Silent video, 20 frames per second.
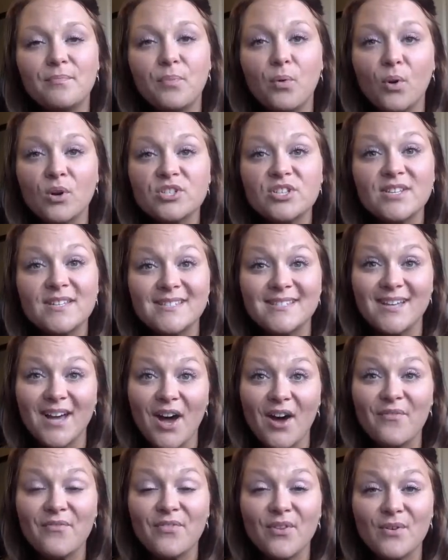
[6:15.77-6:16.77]
portions
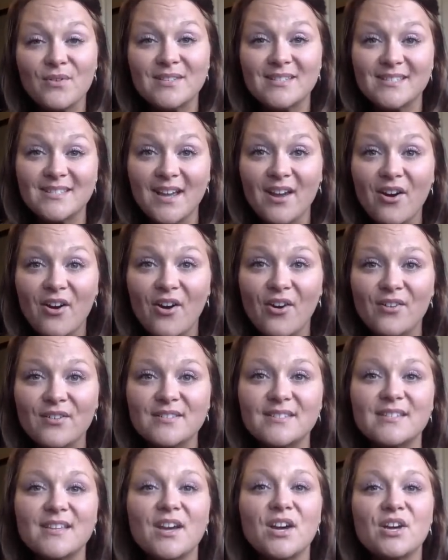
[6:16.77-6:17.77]
of those
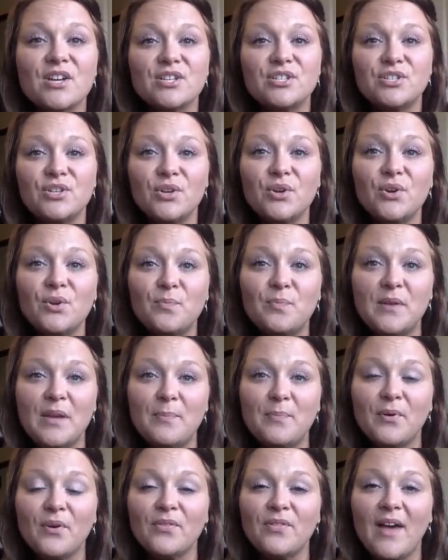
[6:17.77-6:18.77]
sales to
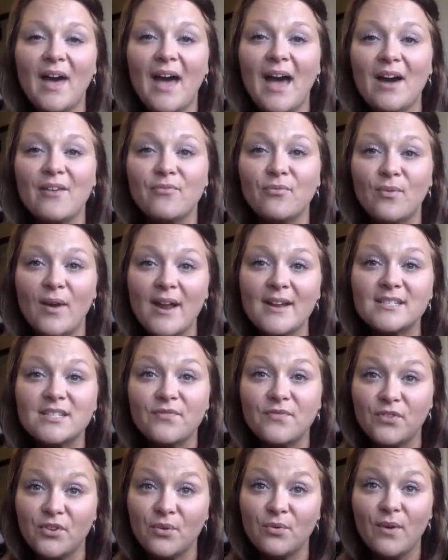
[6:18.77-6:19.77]
people that have ranked a
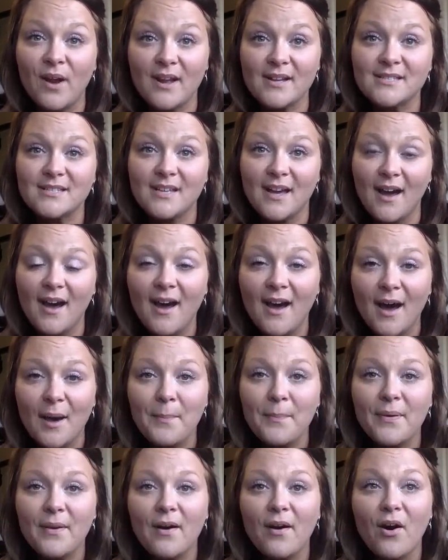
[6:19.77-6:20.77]
few ranks up
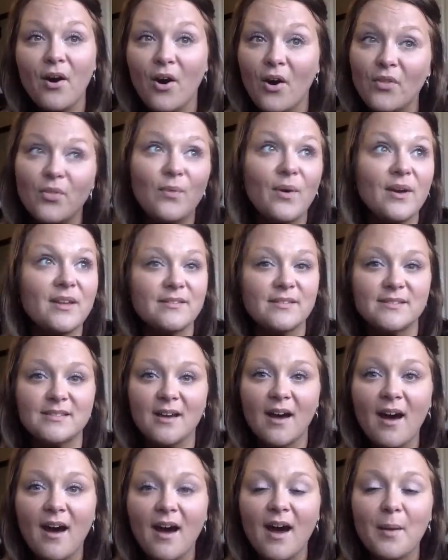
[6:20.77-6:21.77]
all the way to the
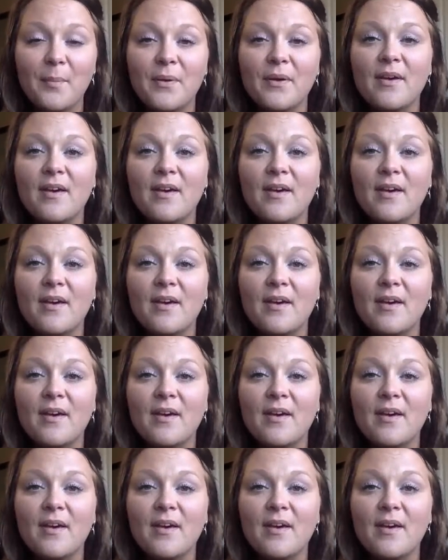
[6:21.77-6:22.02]
top,